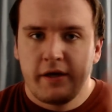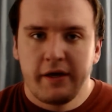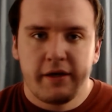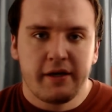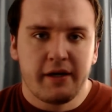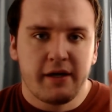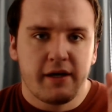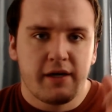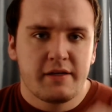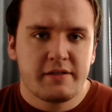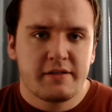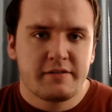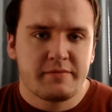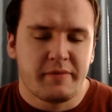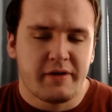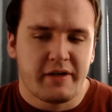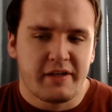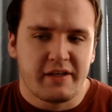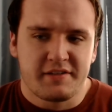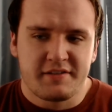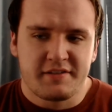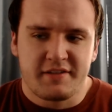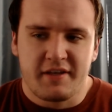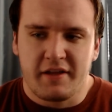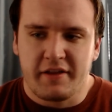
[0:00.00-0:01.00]
Hey guys,
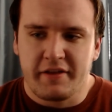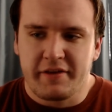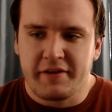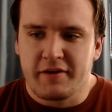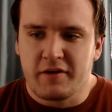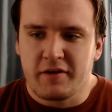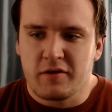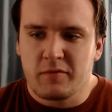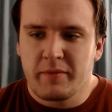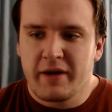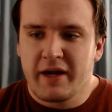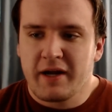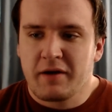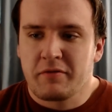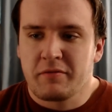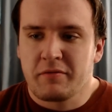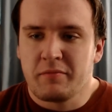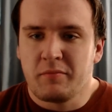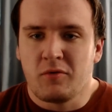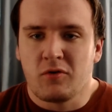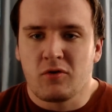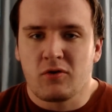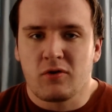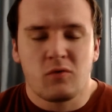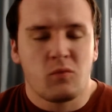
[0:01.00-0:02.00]
Mighty Gazelle here, back with
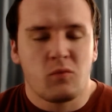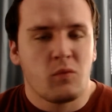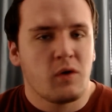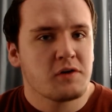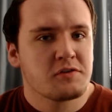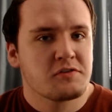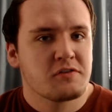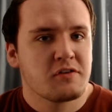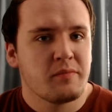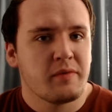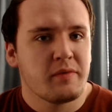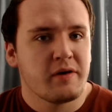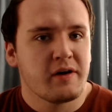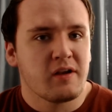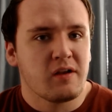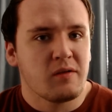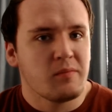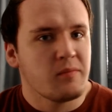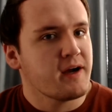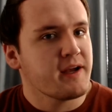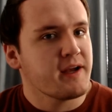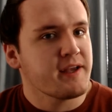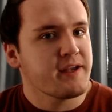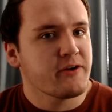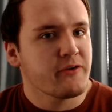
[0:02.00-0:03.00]
more Watch the Mighty
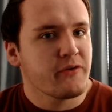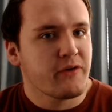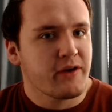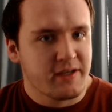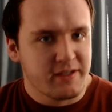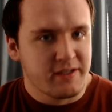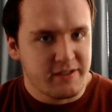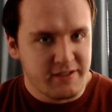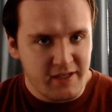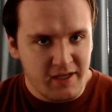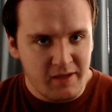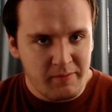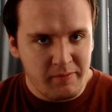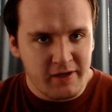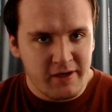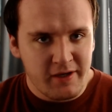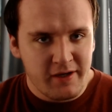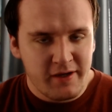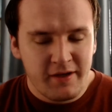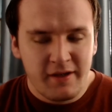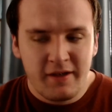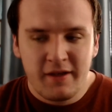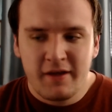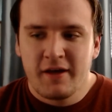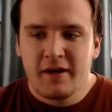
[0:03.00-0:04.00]
My Hero
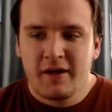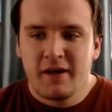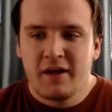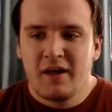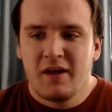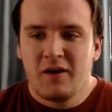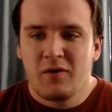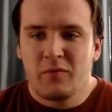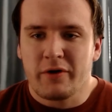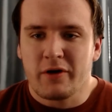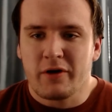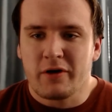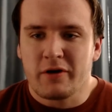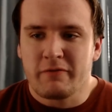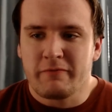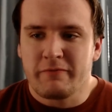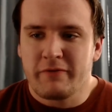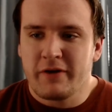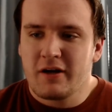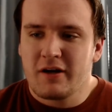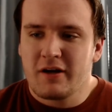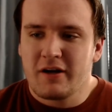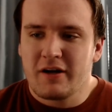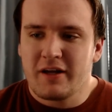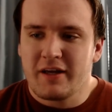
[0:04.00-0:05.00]
Academia. We are in a
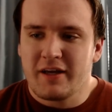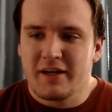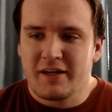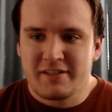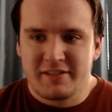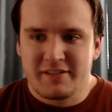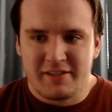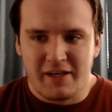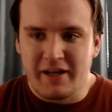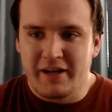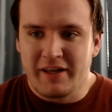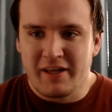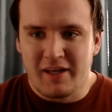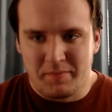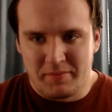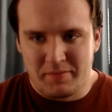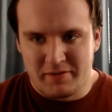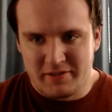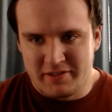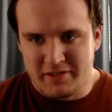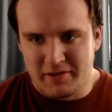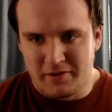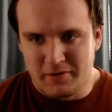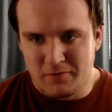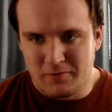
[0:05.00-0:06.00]
very exciting
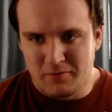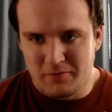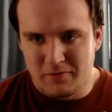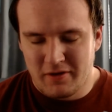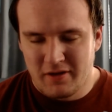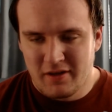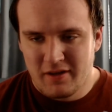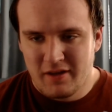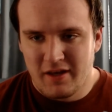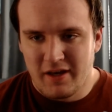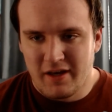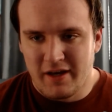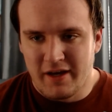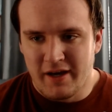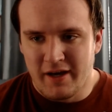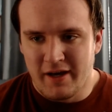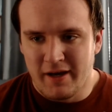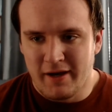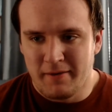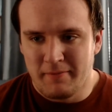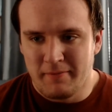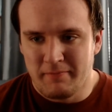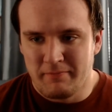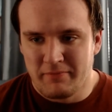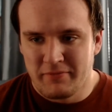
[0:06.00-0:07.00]
episode.
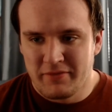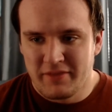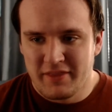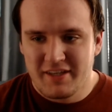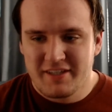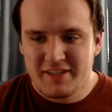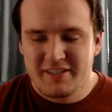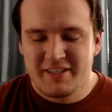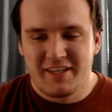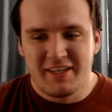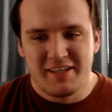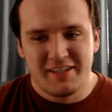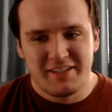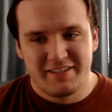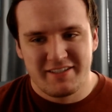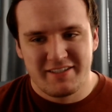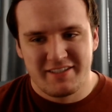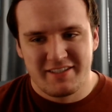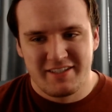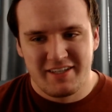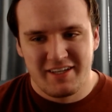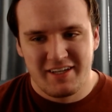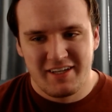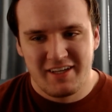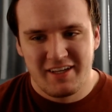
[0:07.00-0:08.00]
This
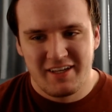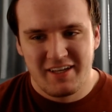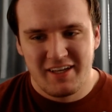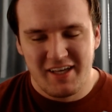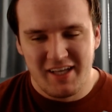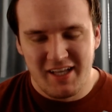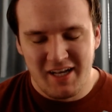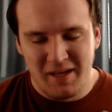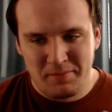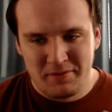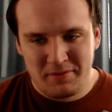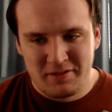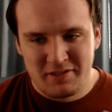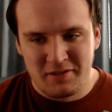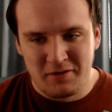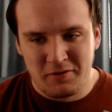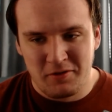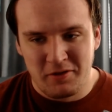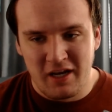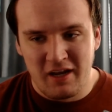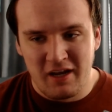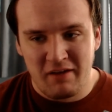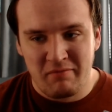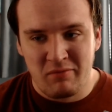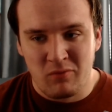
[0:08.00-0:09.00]
is an
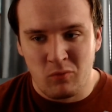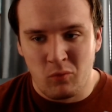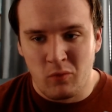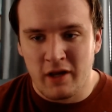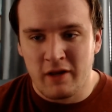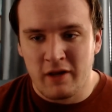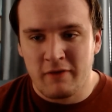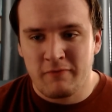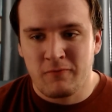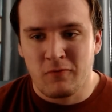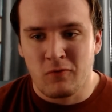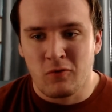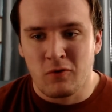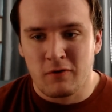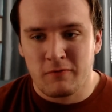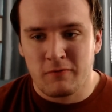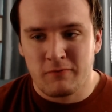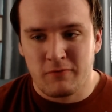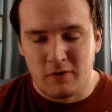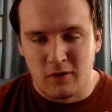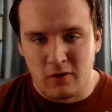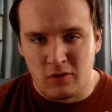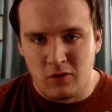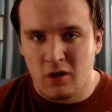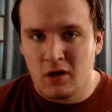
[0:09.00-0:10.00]
episode that I've been waiting for
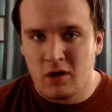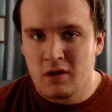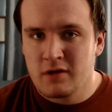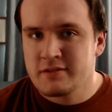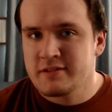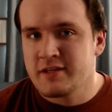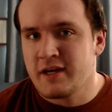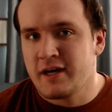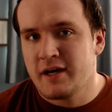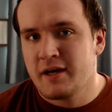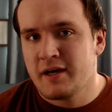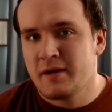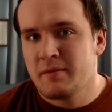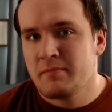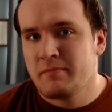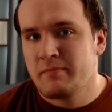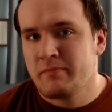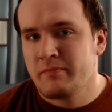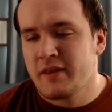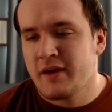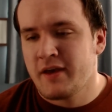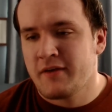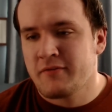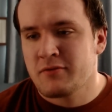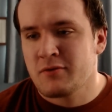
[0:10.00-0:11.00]
a long
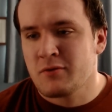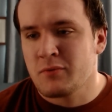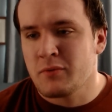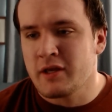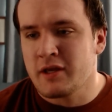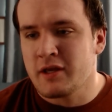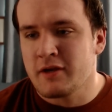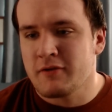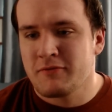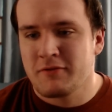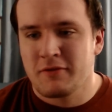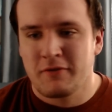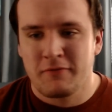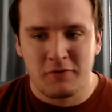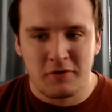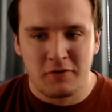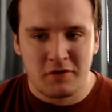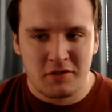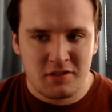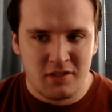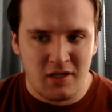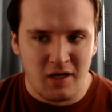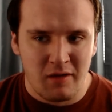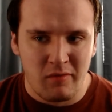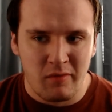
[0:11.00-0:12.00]
time after reading it for the
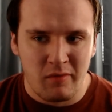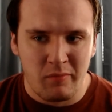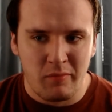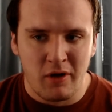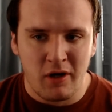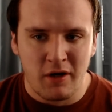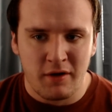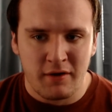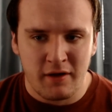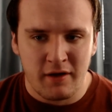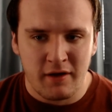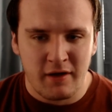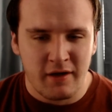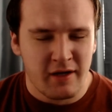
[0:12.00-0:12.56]
first time in the manga.